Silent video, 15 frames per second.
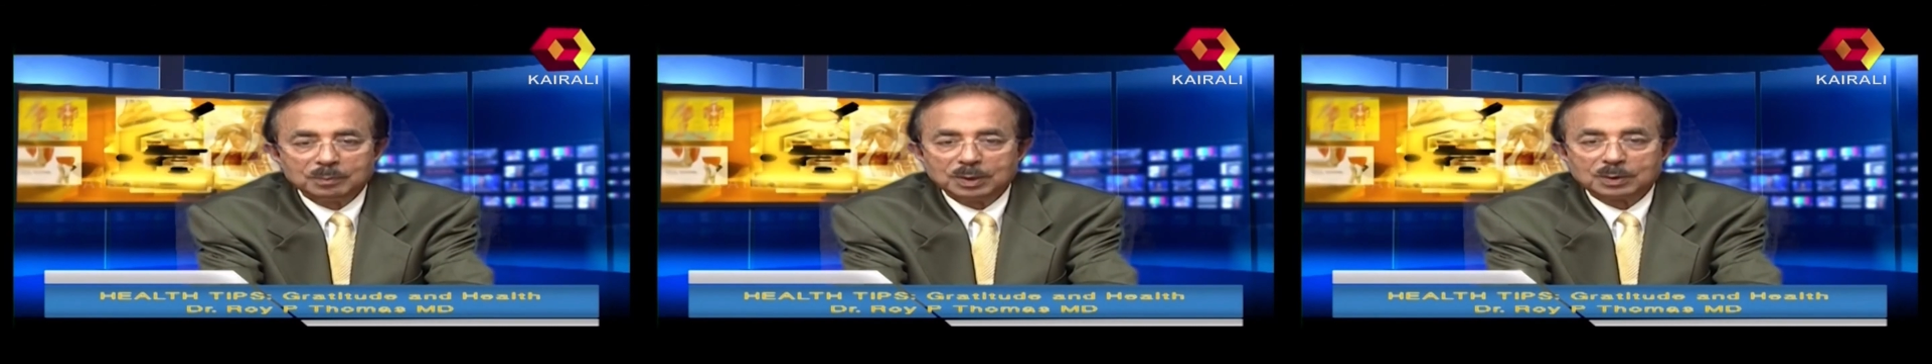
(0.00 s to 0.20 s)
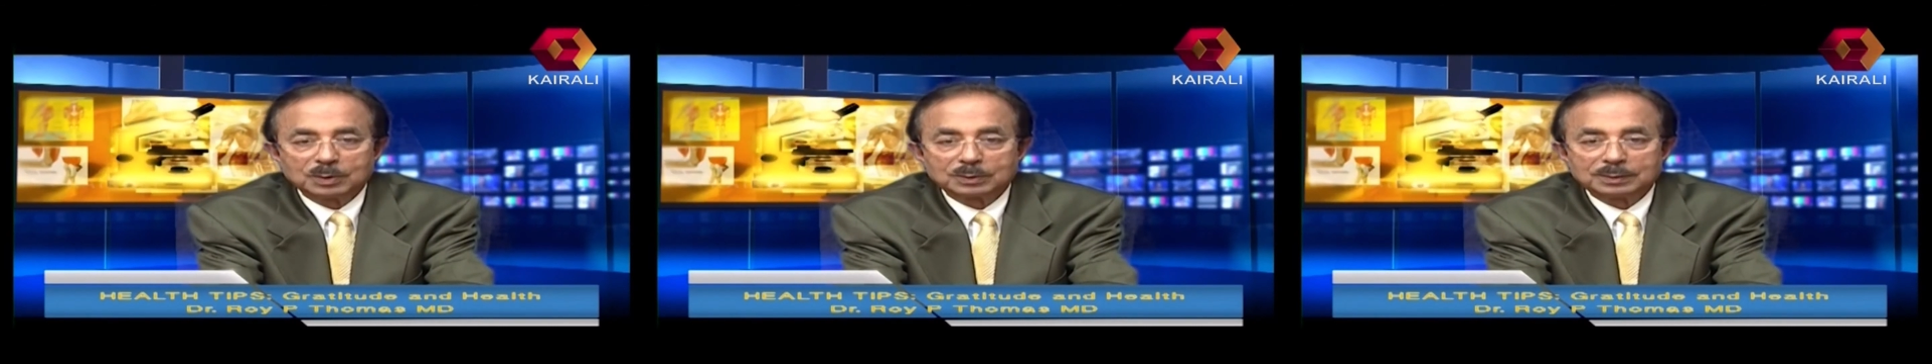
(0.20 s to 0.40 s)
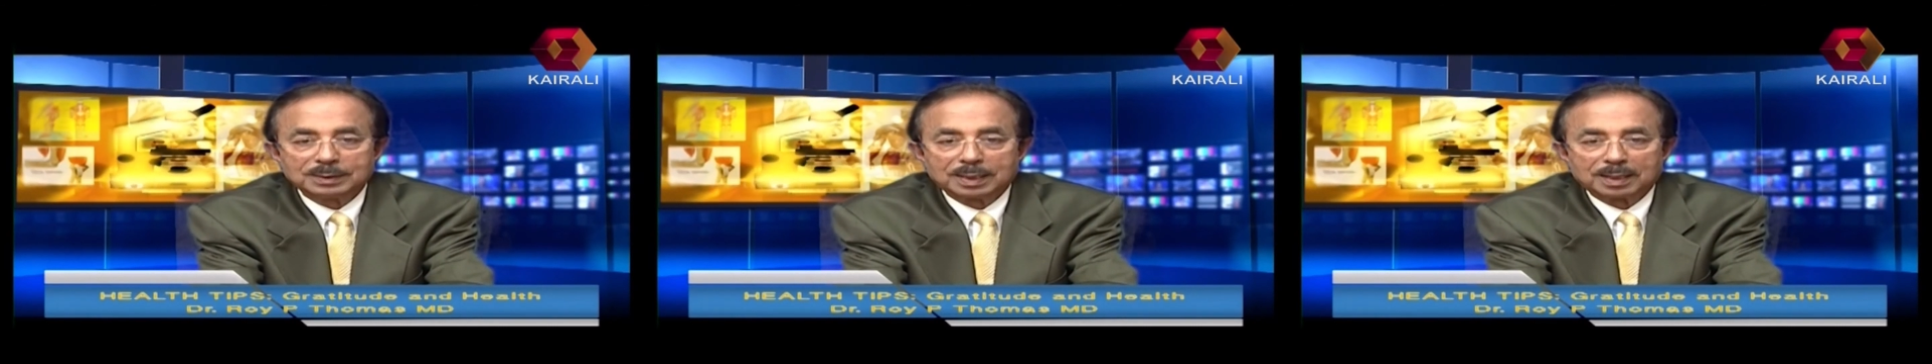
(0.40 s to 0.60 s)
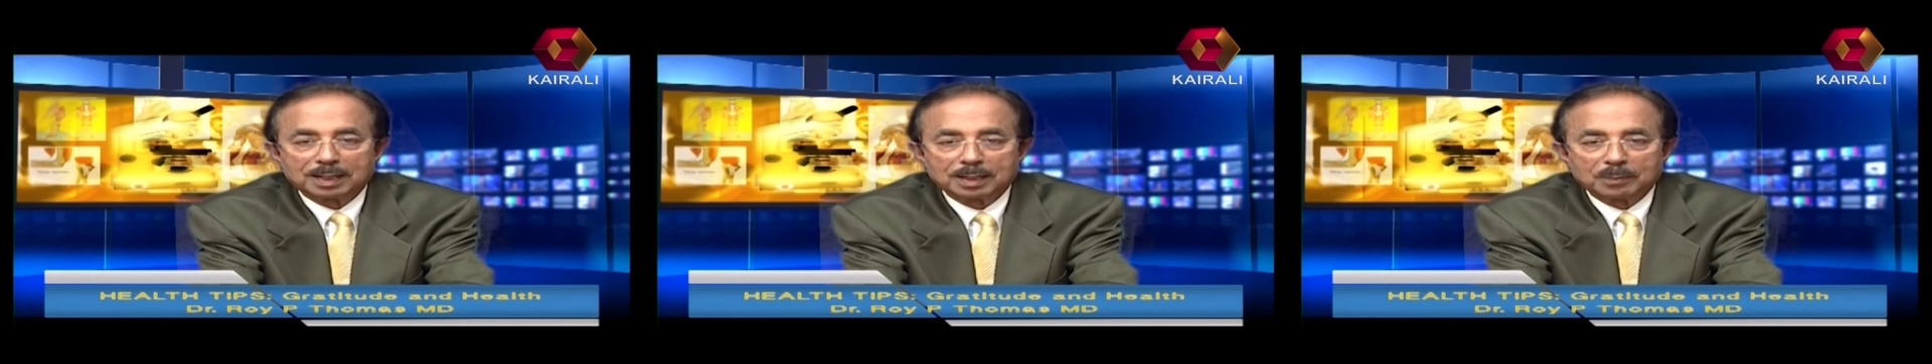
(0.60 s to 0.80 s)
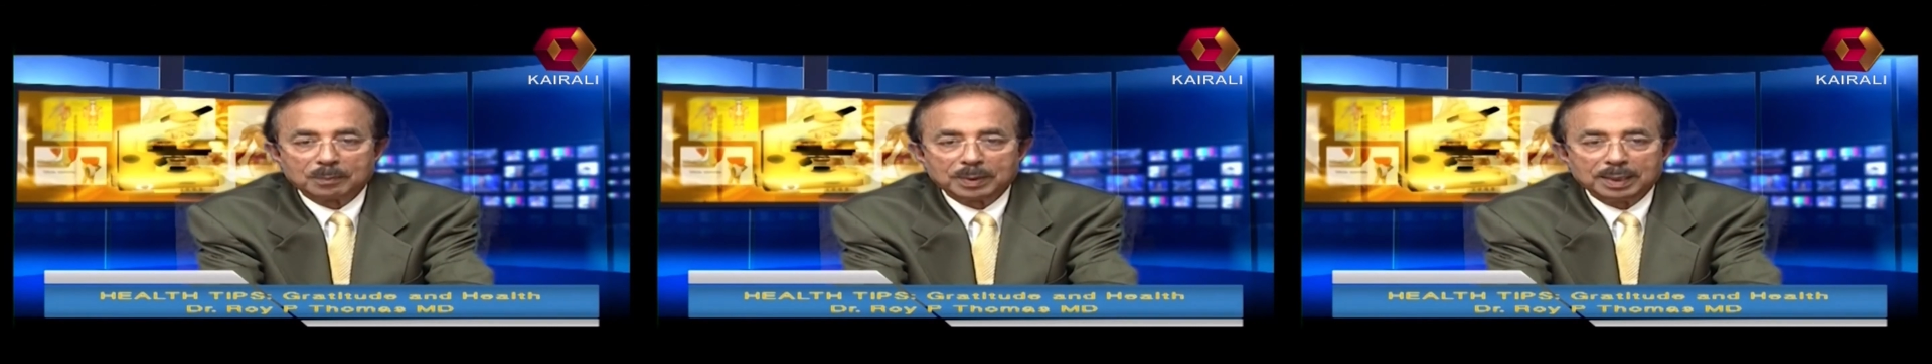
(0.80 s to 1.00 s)
because there
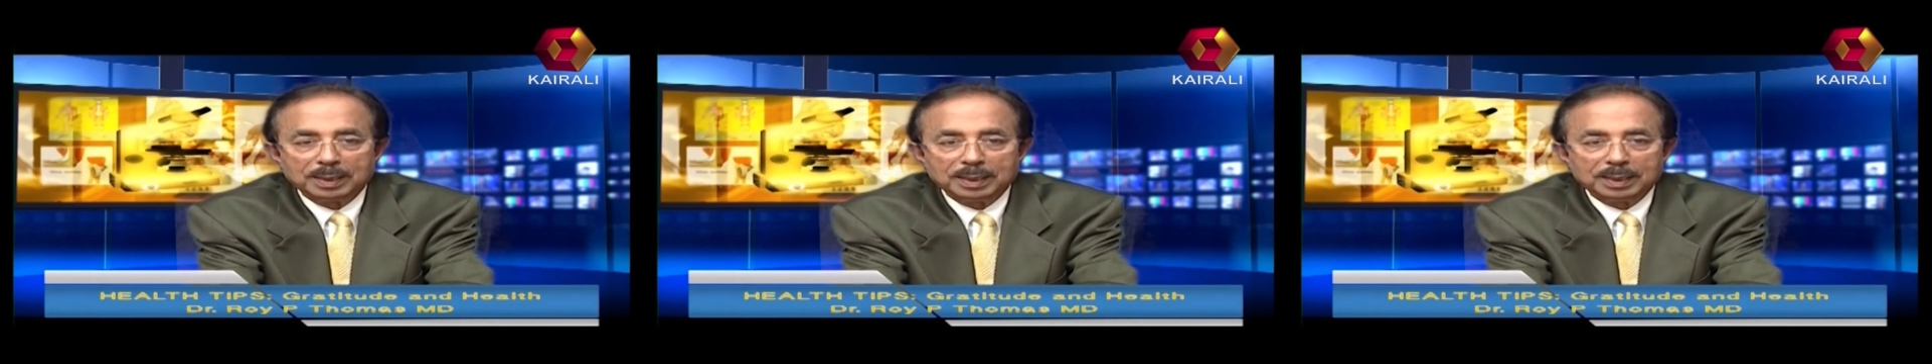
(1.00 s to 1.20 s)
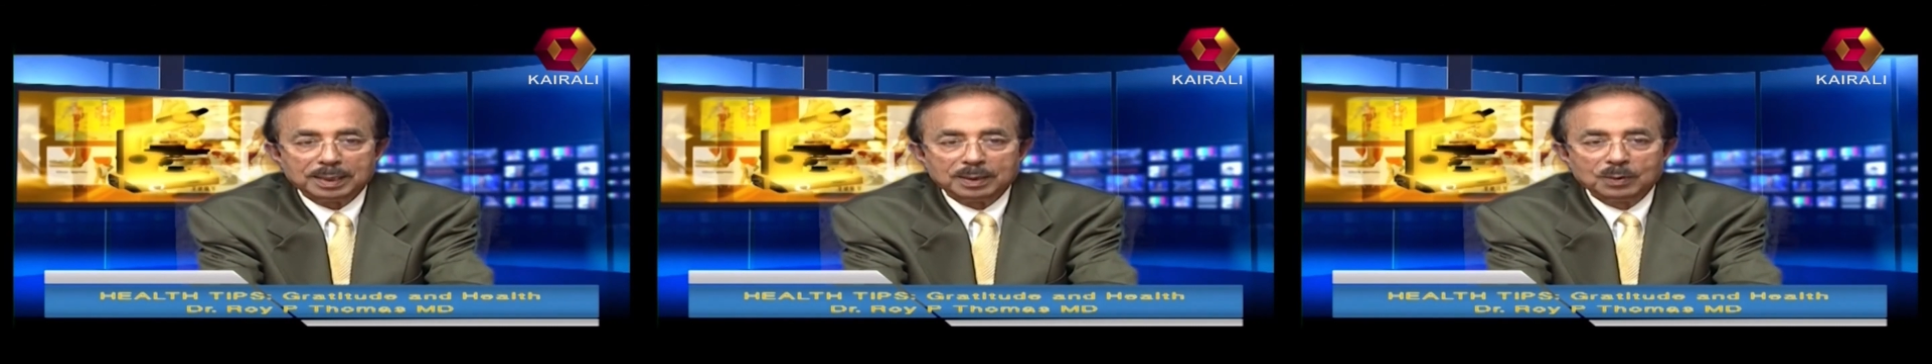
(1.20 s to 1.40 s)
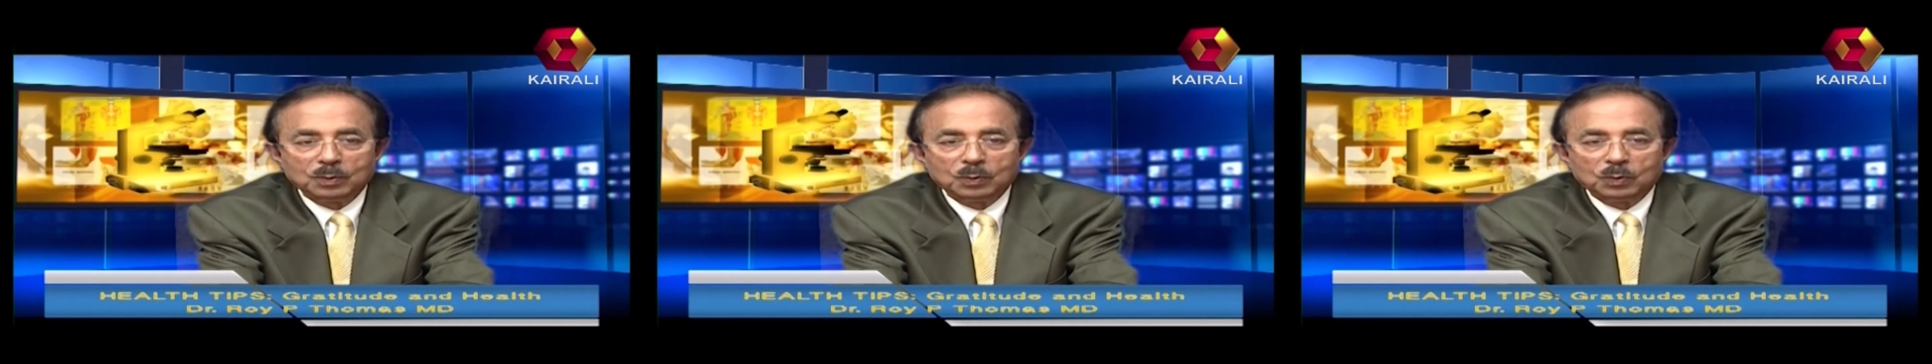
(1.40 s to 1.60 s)
are many